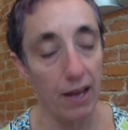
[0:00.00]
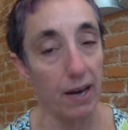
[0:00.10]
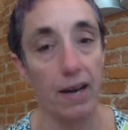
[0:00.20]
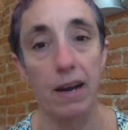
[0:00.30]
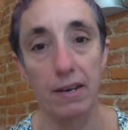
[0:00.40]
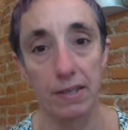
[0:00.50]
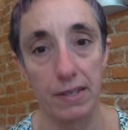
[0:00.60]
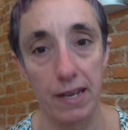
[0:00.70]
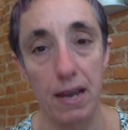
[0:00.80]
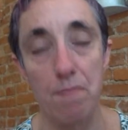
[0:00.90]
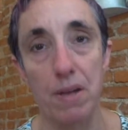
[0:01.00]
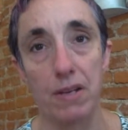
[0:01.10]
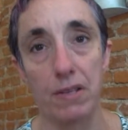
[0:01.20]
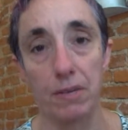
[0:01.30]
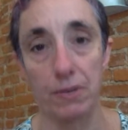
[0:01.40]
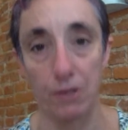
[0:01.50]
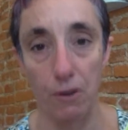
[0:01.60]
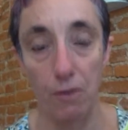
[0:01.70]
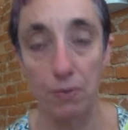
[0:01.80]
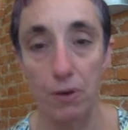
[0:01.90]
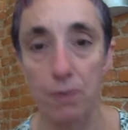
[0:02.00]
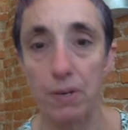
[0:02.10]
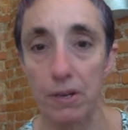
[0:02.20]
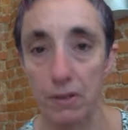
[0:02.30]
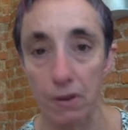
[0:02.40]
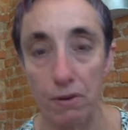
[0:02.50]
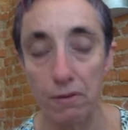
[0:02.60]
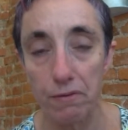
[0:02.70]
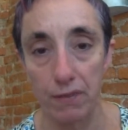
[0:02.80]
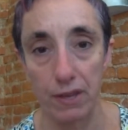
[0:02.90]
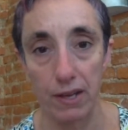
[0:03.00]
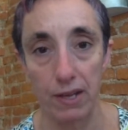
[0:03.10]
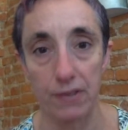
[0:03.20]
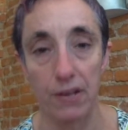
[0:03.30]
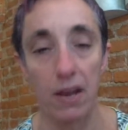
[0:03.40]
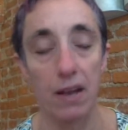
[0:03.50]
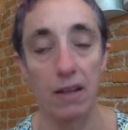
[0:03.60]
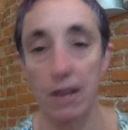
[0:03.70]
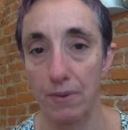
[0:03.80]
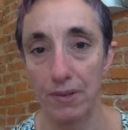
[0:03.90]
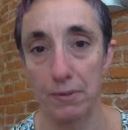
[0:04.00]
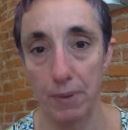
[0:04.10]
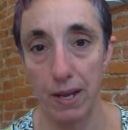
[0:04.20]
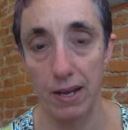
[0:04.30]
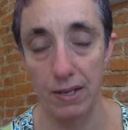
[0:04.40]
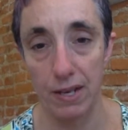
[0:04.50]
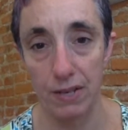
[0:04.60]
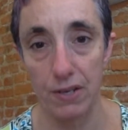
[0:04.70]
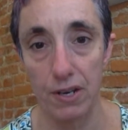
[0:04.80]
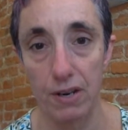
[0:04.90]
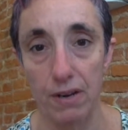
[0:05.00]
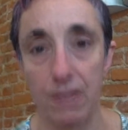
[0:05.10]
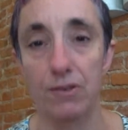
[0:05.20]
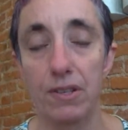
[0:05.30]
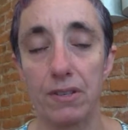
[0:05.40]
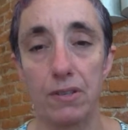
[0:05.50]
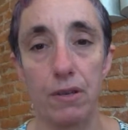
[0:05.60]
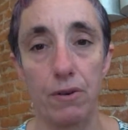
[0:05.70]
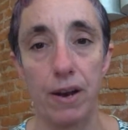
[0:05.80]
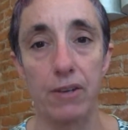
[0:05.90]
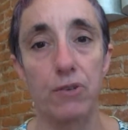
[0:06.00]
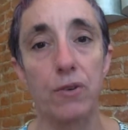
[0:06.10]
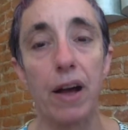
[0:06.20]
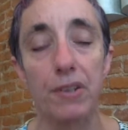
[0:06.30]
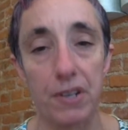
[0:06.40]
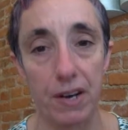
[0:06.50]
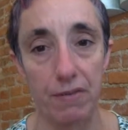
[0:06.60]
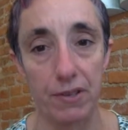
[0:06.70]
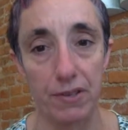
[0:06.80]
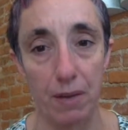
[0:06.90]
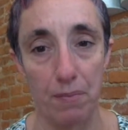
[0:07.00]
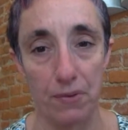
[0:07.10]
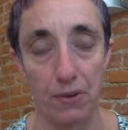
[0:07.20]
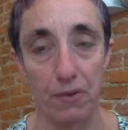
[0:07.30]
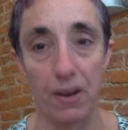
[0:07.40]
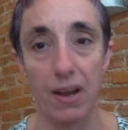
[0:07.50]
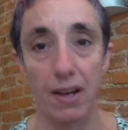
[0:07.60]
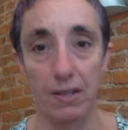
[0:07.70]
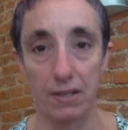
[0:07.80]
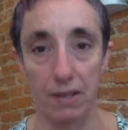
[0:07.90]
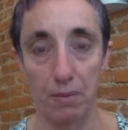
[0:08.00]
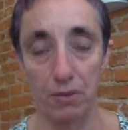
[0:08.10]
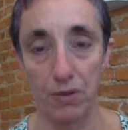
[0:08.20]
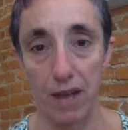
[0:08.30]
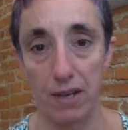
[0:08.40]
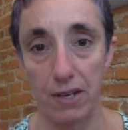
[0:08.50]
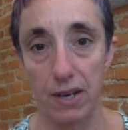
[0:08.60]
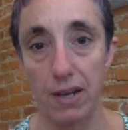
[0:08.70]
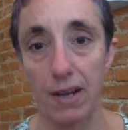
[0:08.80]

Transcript: And he didn't see it because he was so absorbed in his own feelings that he wasn't paying attention, right? So this is the great tragedy of this episode. It's a double tragedy.